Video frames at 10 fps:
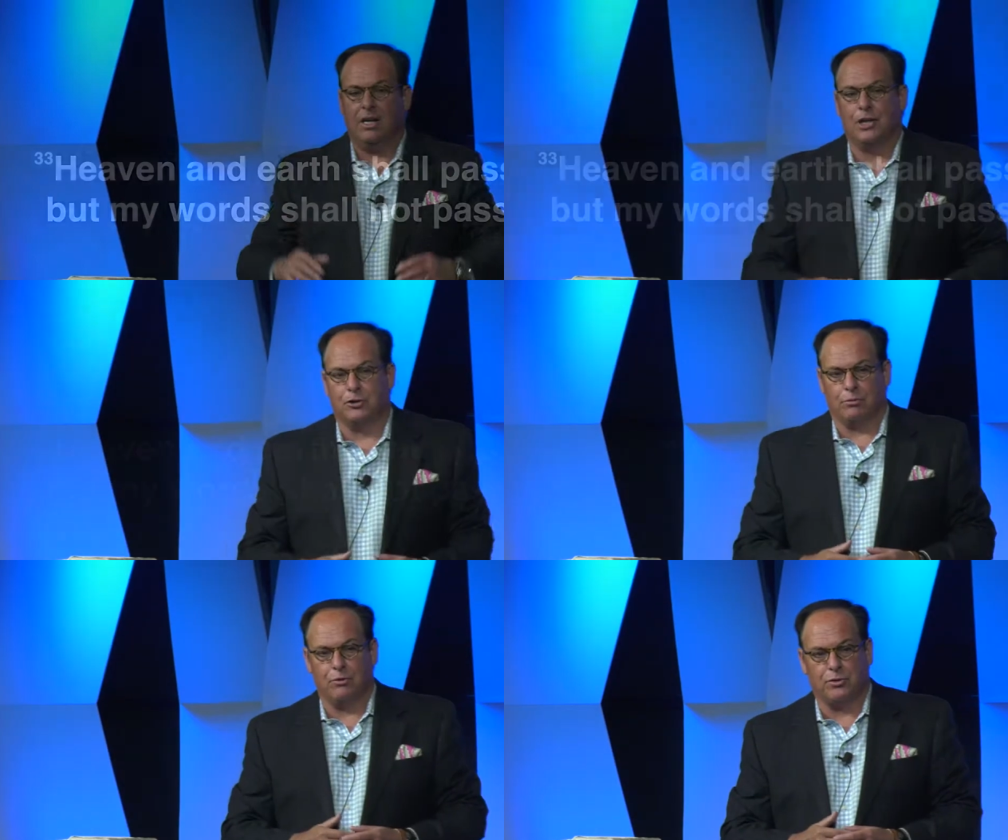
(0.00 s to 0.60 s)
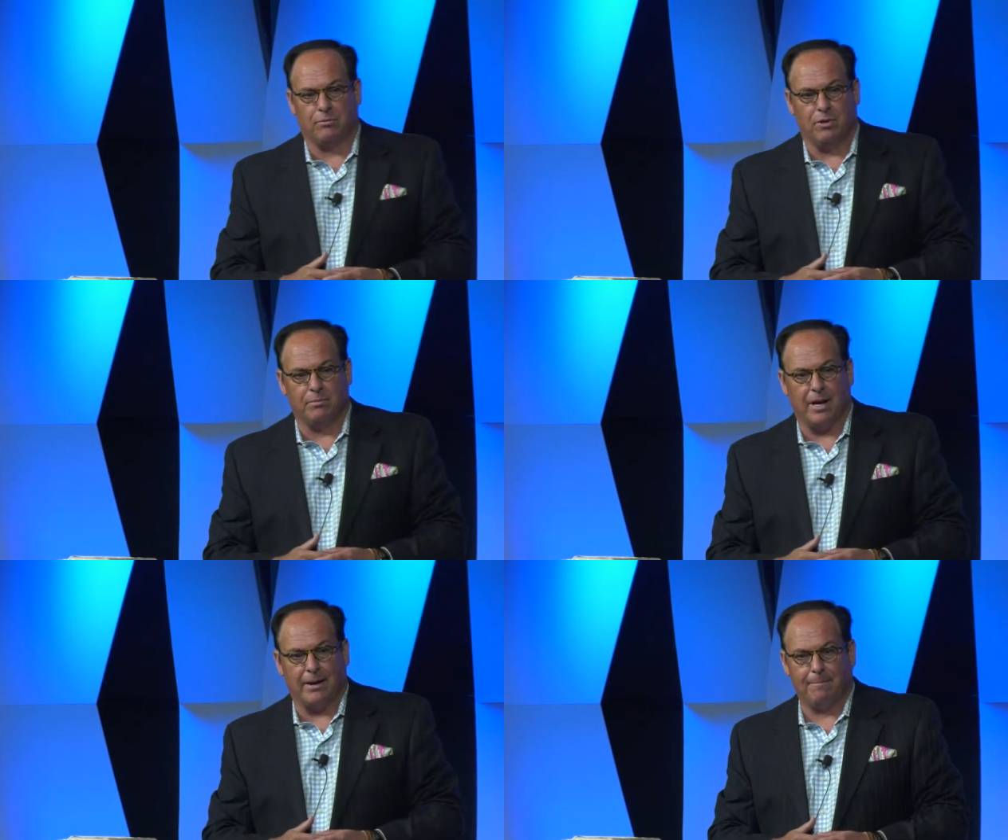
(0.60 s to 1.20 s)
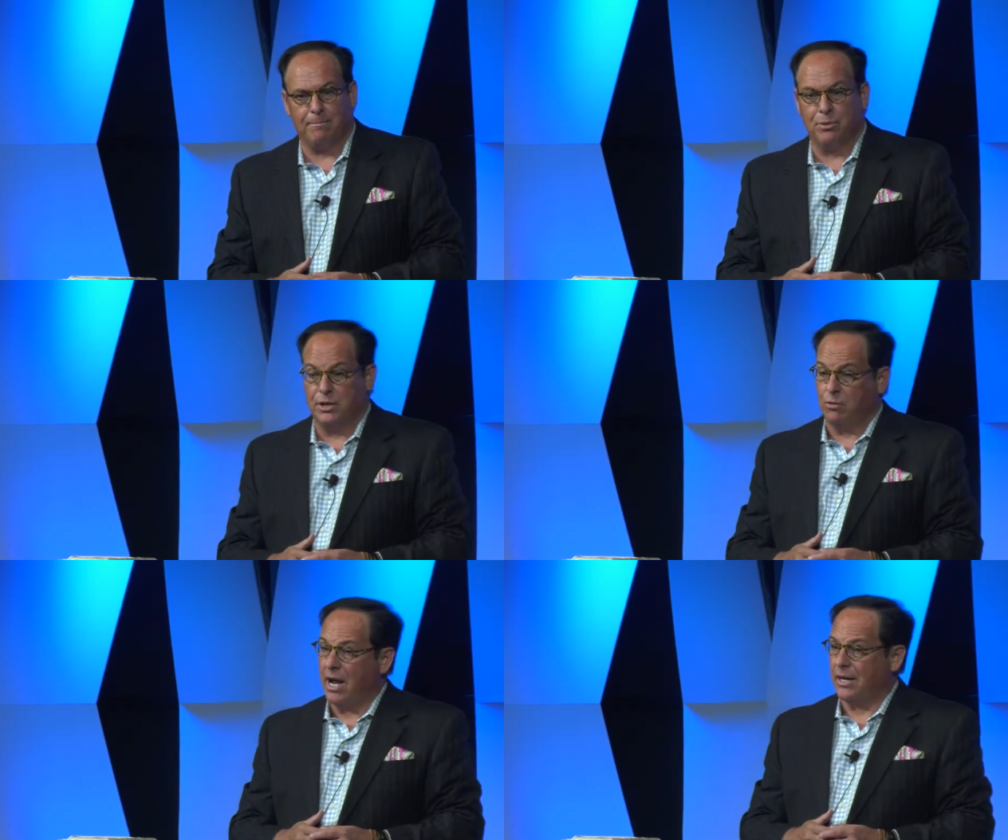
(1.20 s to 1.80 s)
and Jerusalem won back. Pretty
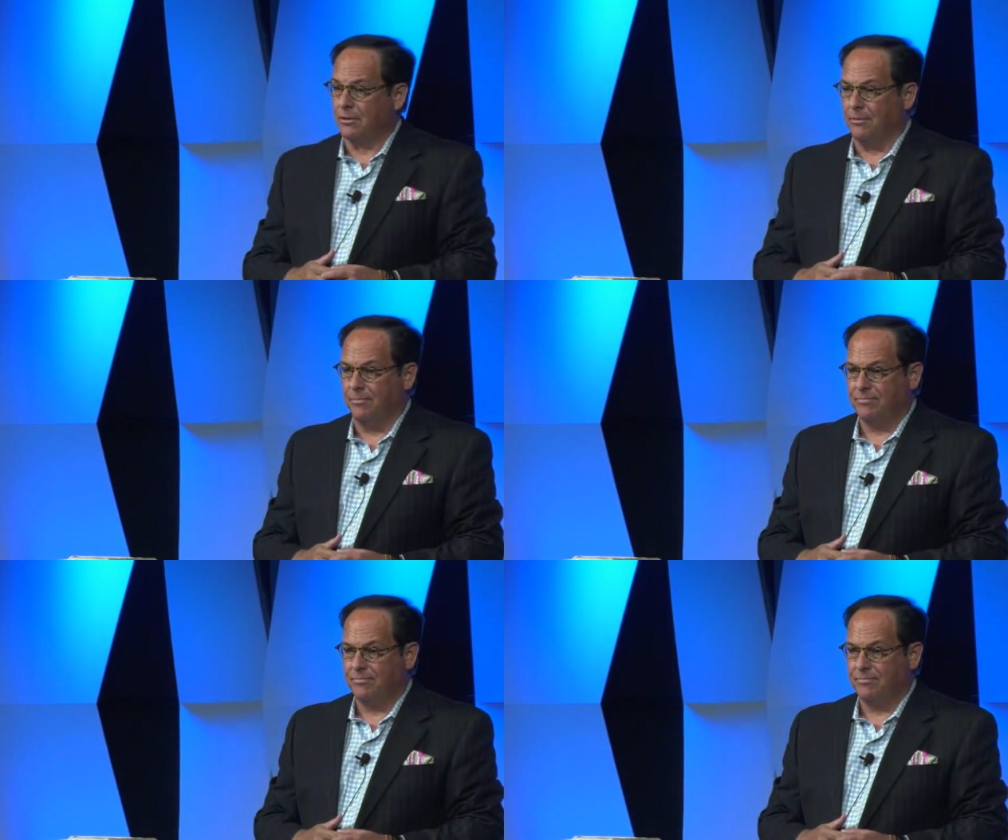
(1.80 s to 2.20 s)
radical.